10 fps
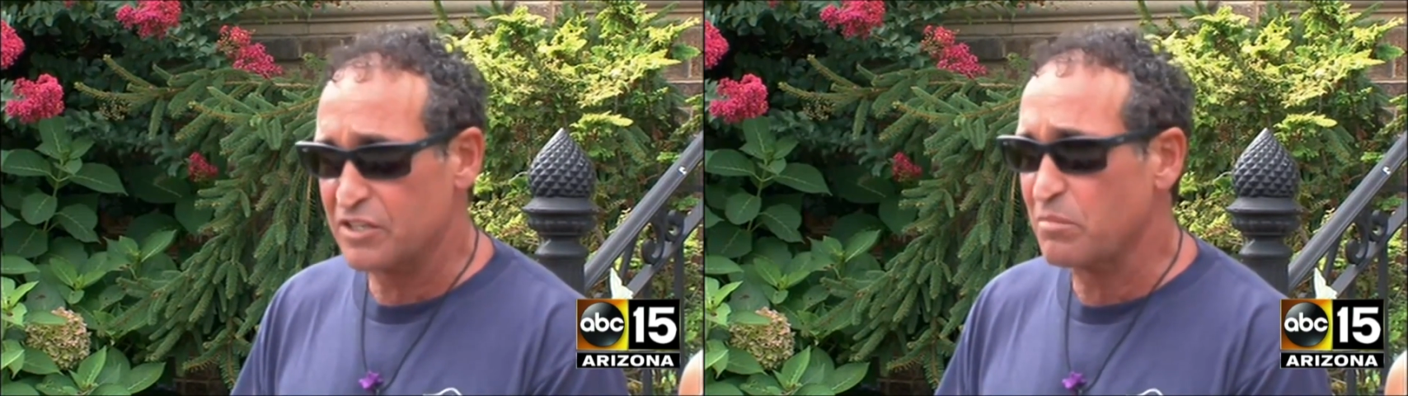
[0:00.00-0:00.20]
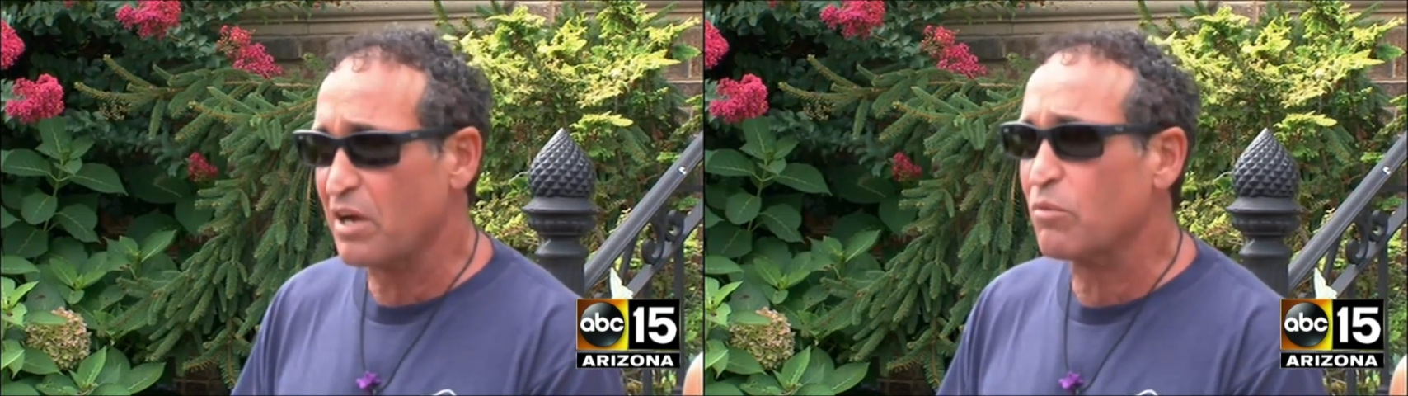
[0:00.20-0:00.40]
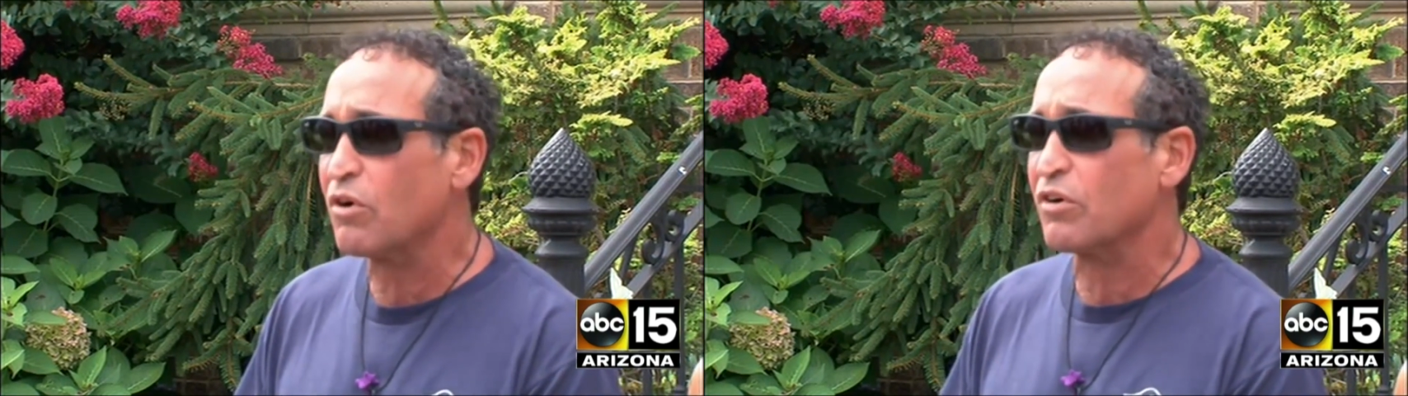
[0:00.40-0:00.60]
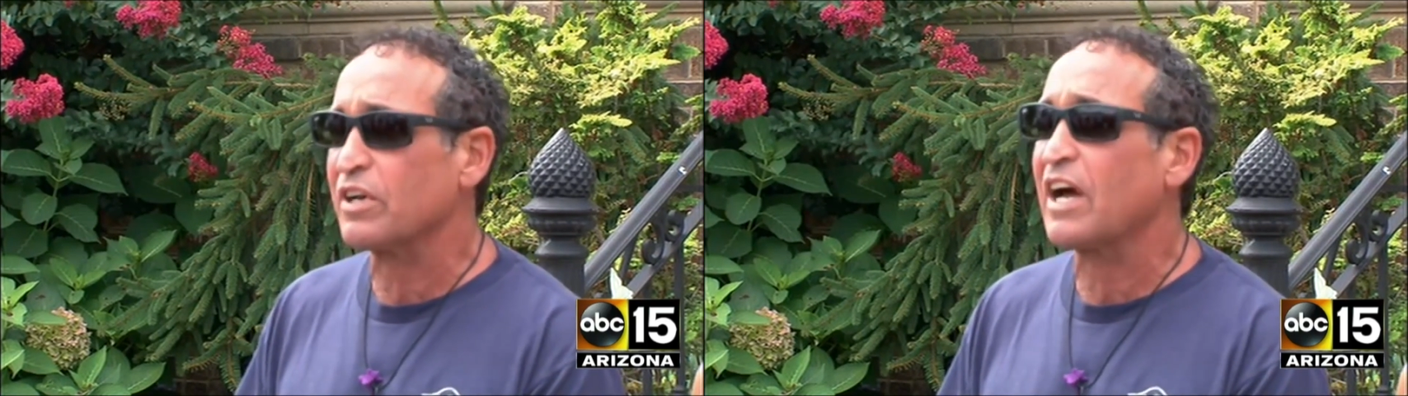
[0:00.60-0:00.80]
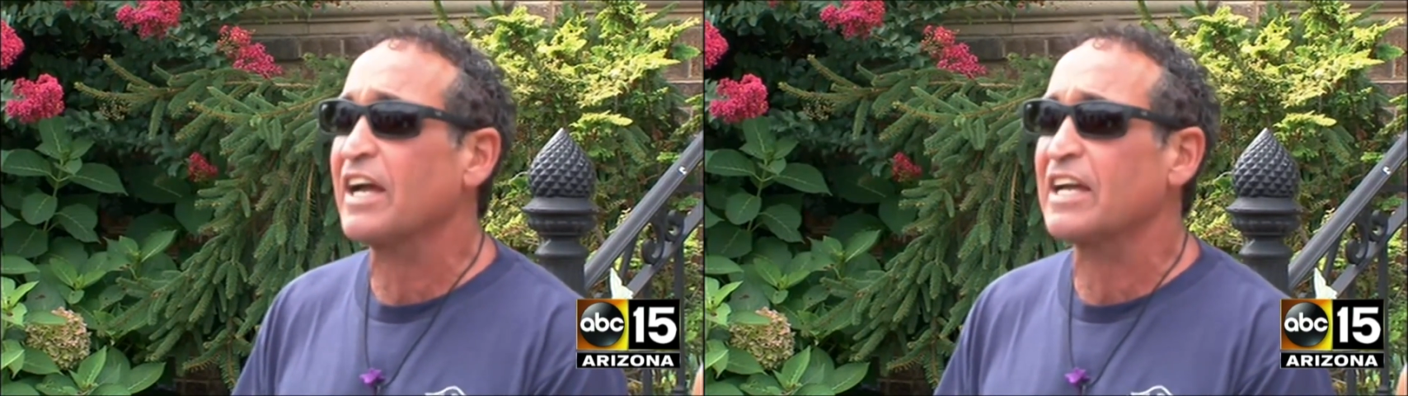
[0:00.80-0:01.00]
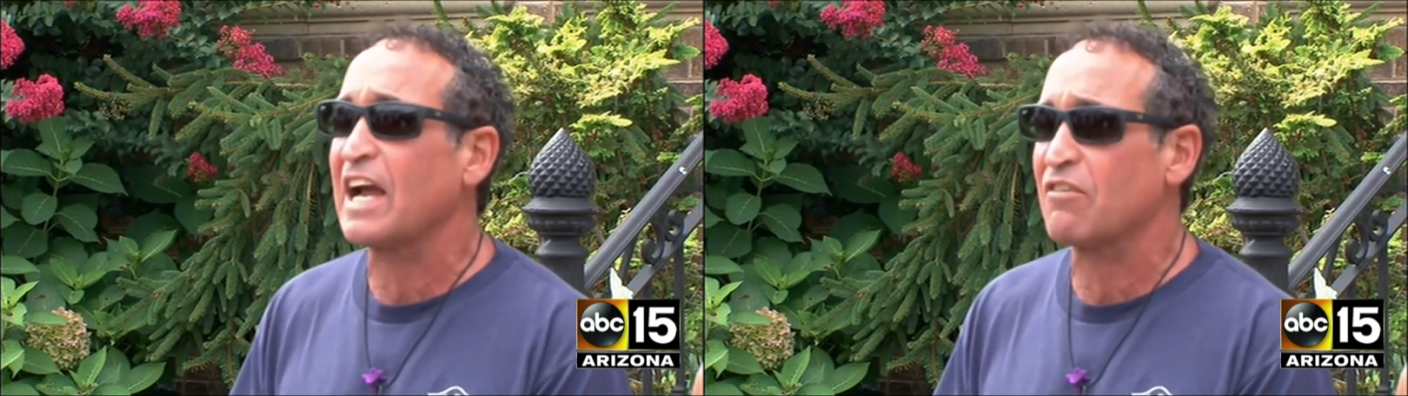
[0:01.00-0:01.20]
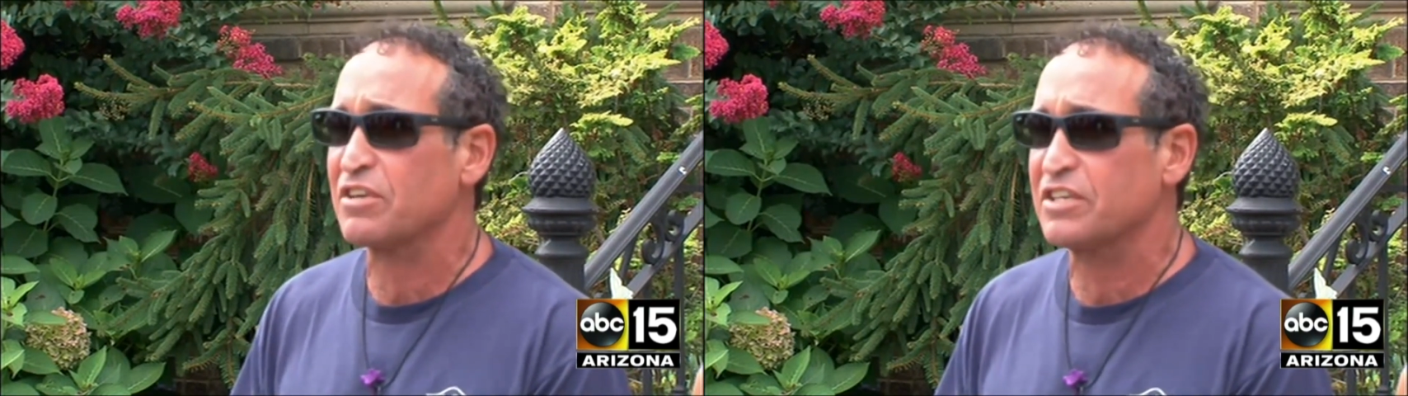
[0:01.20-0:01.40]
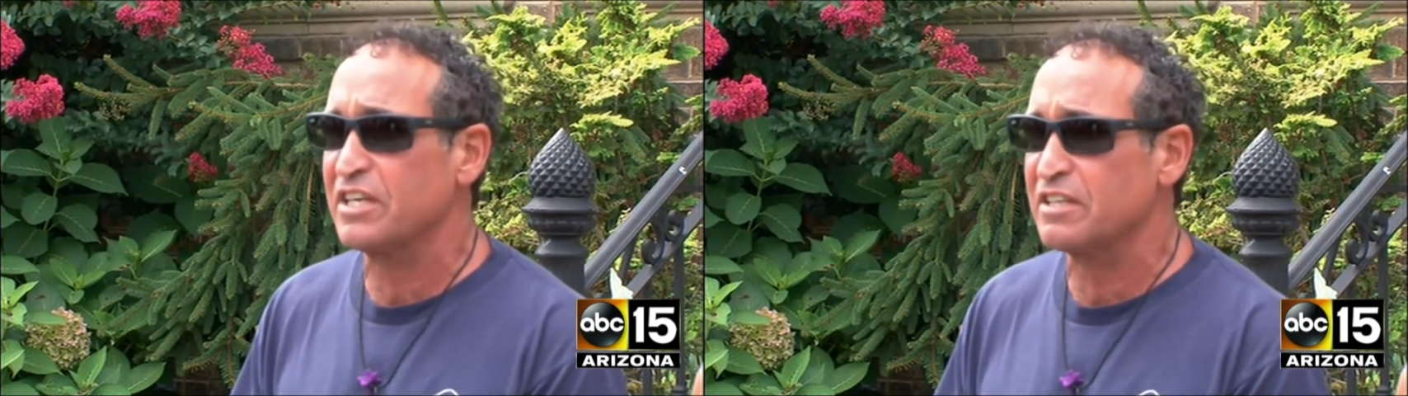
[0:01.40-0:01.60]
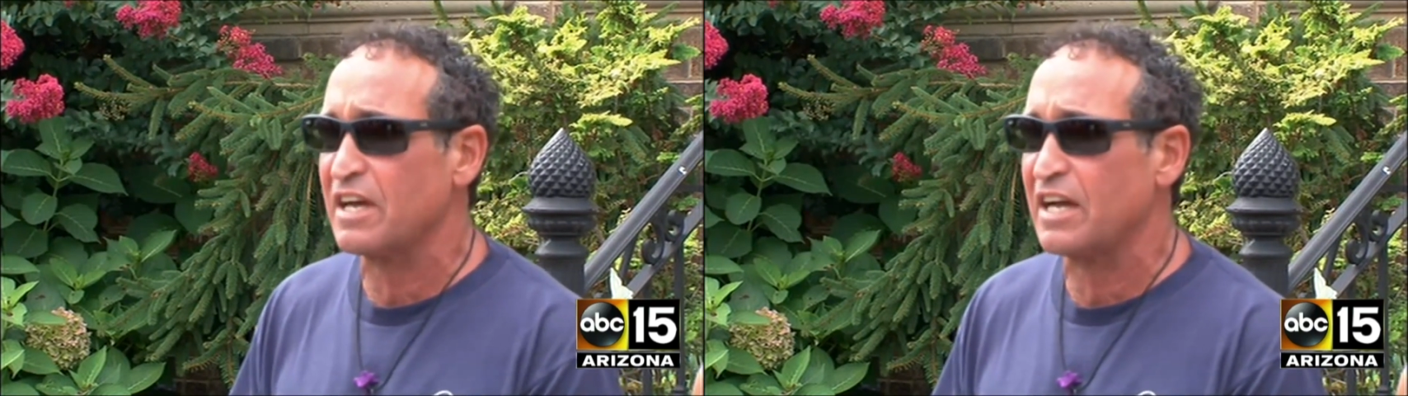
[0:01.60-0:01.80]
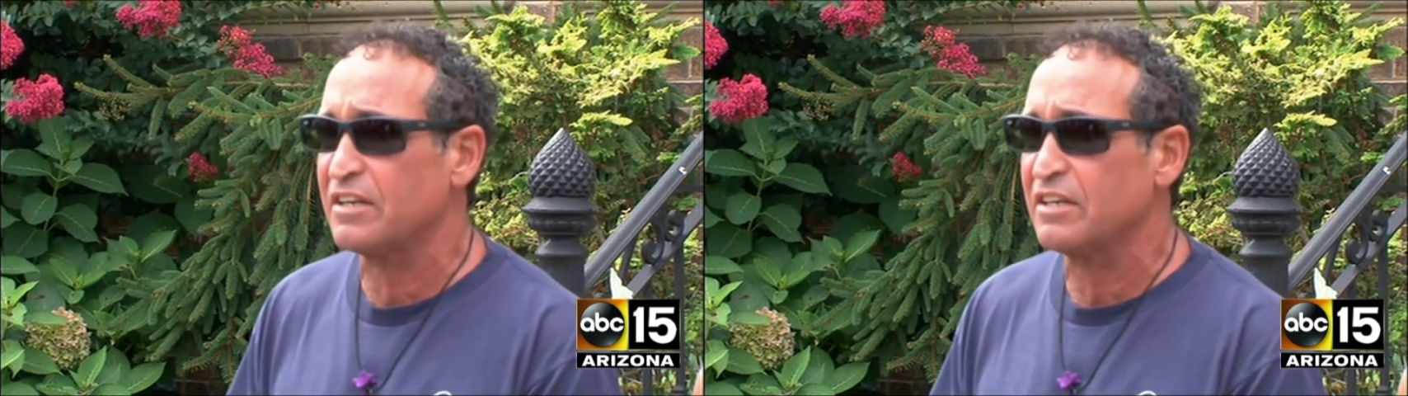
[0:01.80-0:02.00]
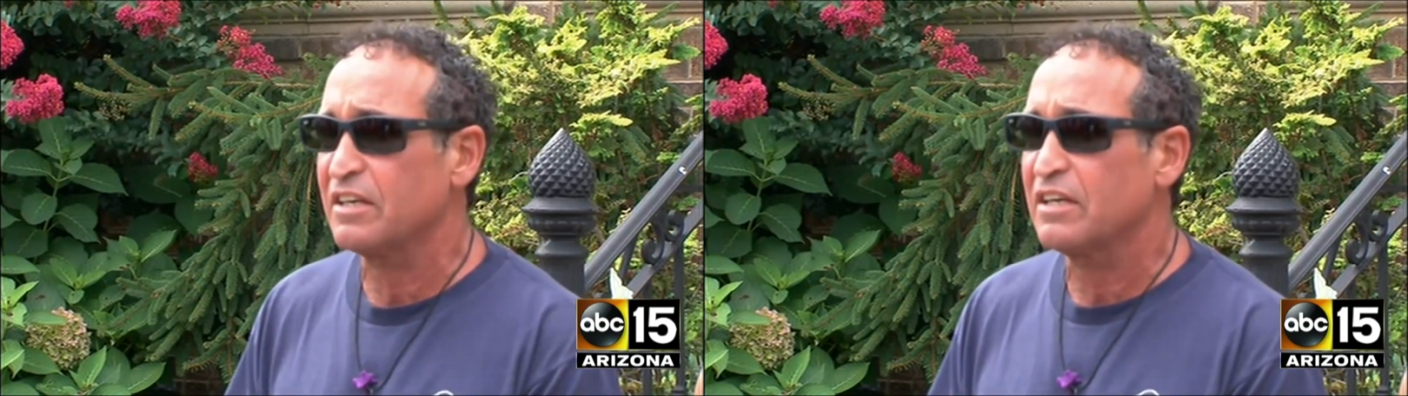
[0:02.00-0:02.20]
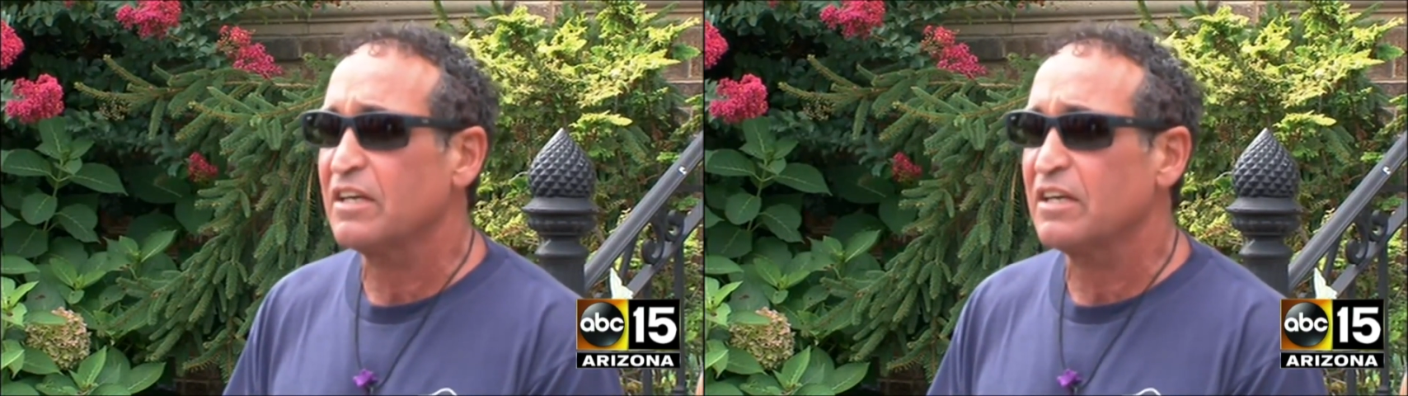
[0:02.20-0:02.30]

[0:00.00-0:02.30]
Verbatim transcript: That is my word. I guarantee that.